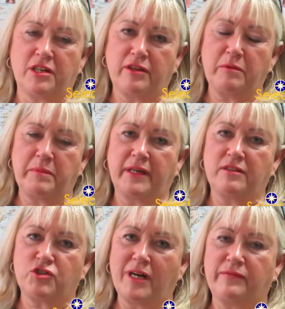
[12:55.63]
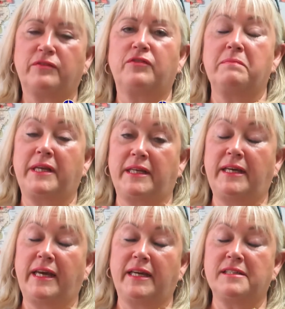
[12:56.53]
although being in travel for many
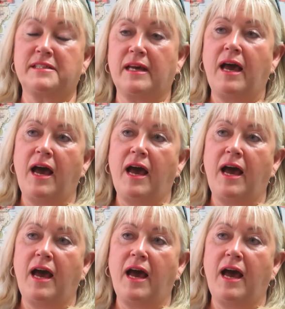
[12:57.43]
years,